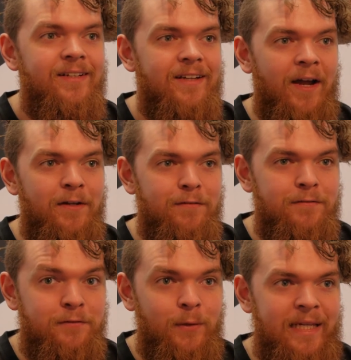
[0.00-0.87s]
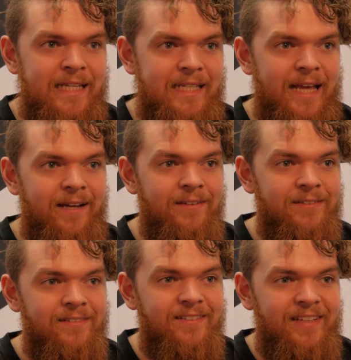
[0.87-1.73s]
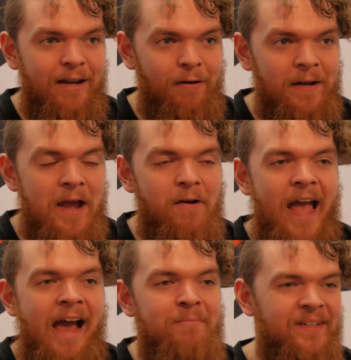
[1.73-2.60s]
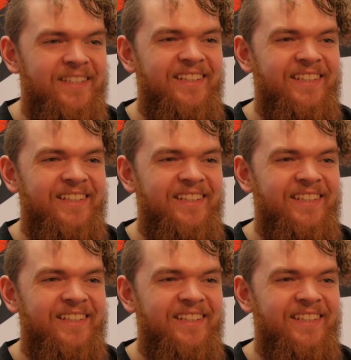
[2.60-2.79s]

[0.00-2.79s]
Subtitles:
kind of 4 years later, here I am.